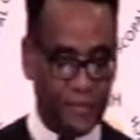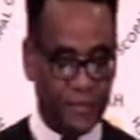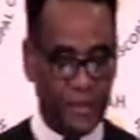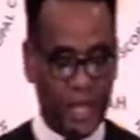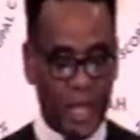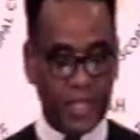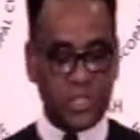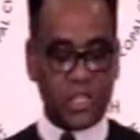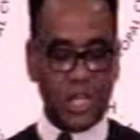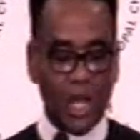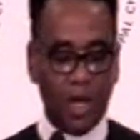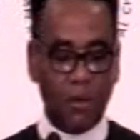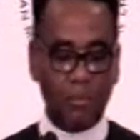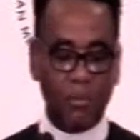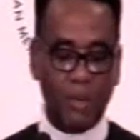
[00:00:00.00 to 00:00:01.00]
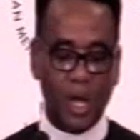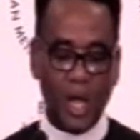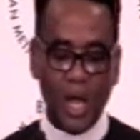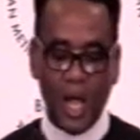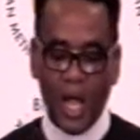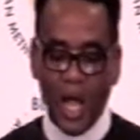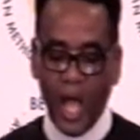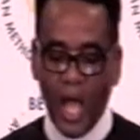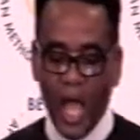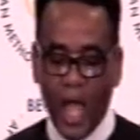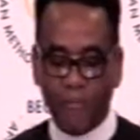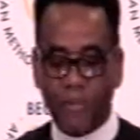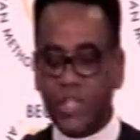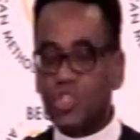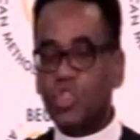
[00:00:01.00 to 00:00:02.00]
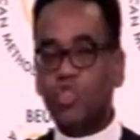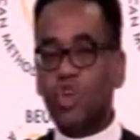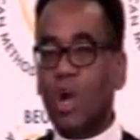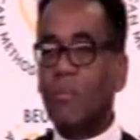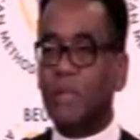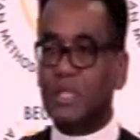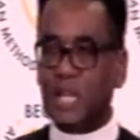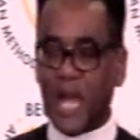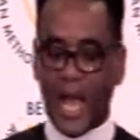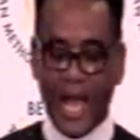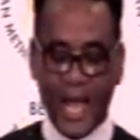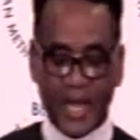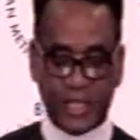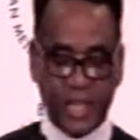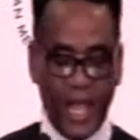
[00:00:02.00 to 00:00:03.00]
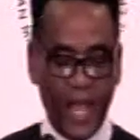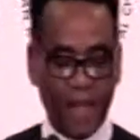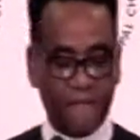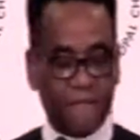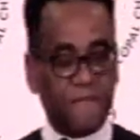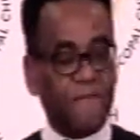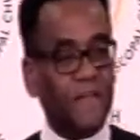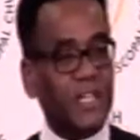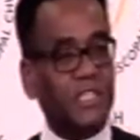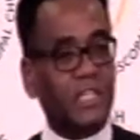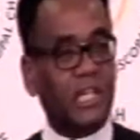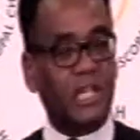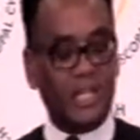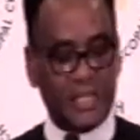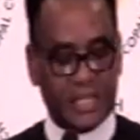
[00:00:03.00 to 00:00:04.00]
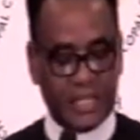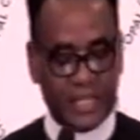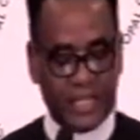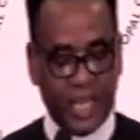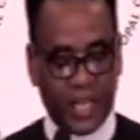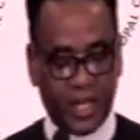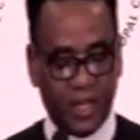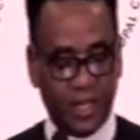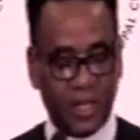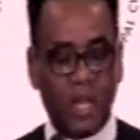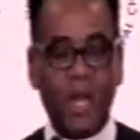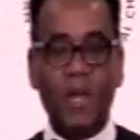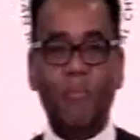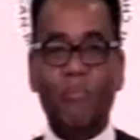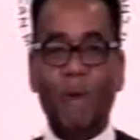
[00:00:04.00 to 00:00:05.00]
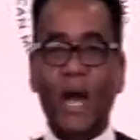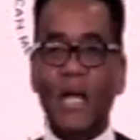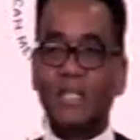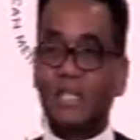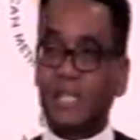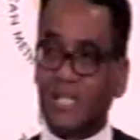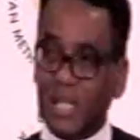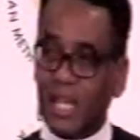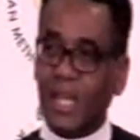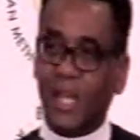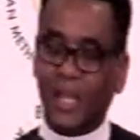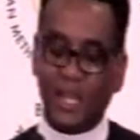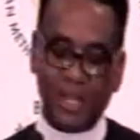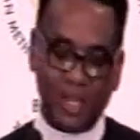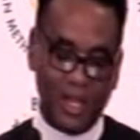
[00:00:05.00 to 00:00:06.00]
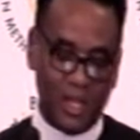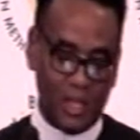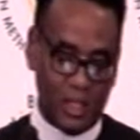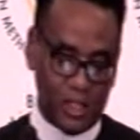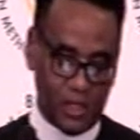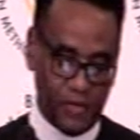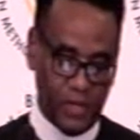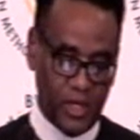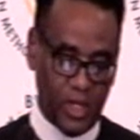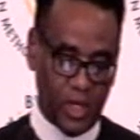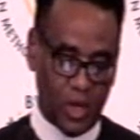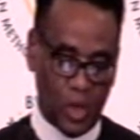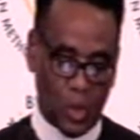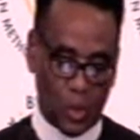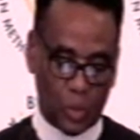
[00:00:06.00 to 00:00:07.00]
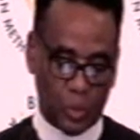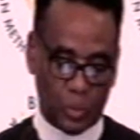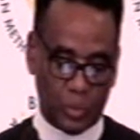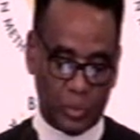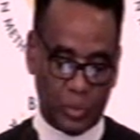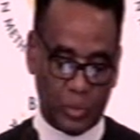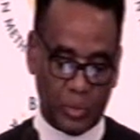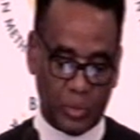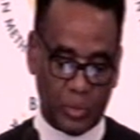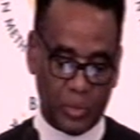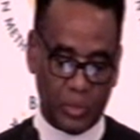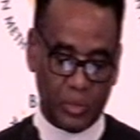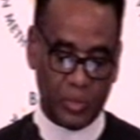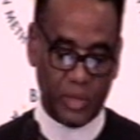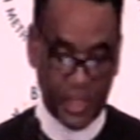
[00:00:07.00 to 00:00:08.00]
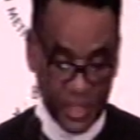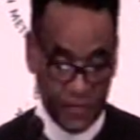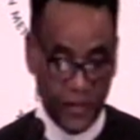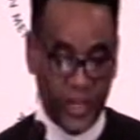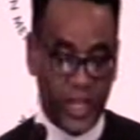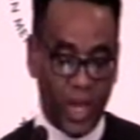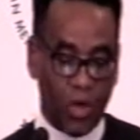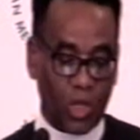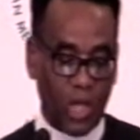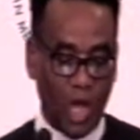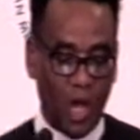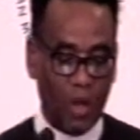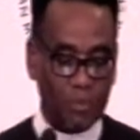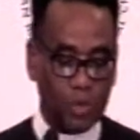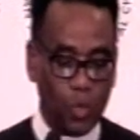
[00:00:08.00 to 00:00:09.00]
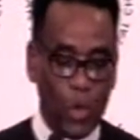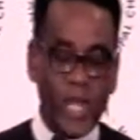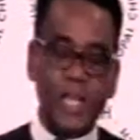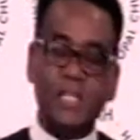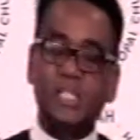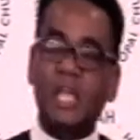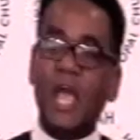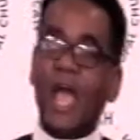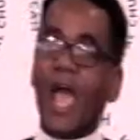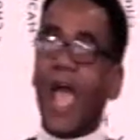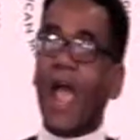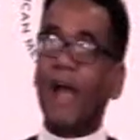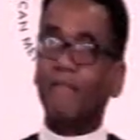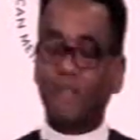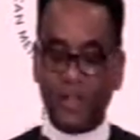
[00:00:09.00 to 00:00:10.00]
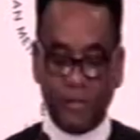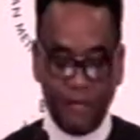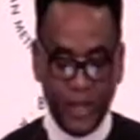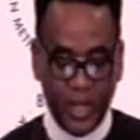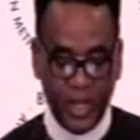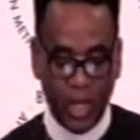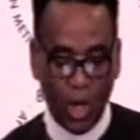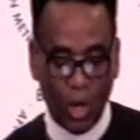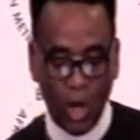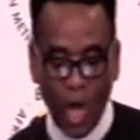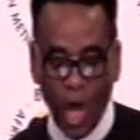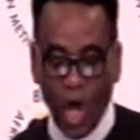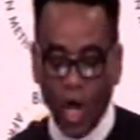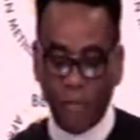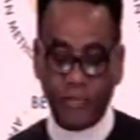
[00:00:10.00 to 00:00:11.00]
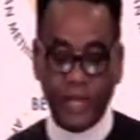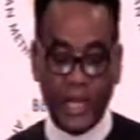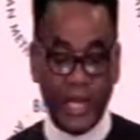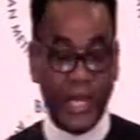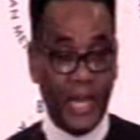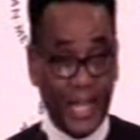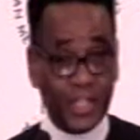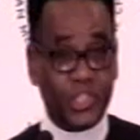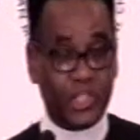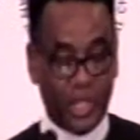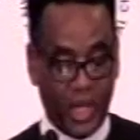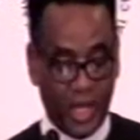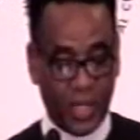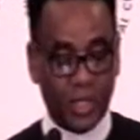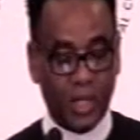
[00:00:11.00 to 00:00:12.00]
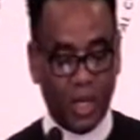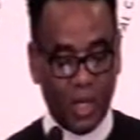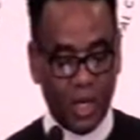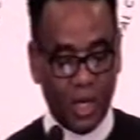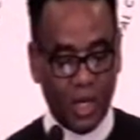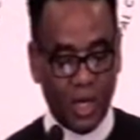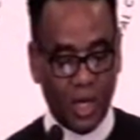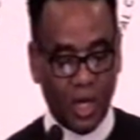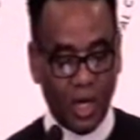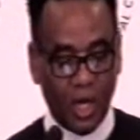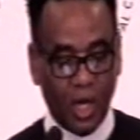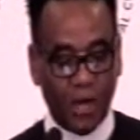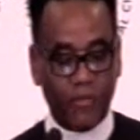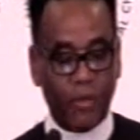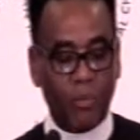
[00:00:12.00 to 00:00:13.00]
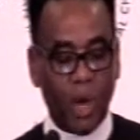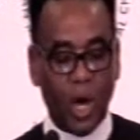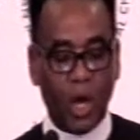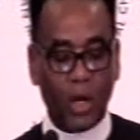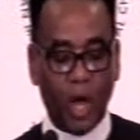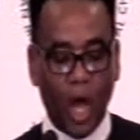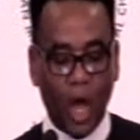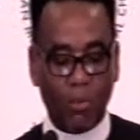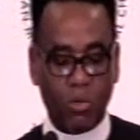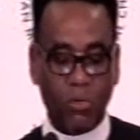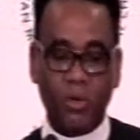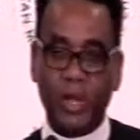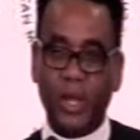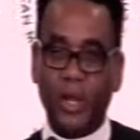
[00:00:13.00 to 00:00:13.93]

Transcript: And some have been traumatized and physically sickened by seeing this video. This video comes weeks after the video of the lynching of Ahmaud Arbery.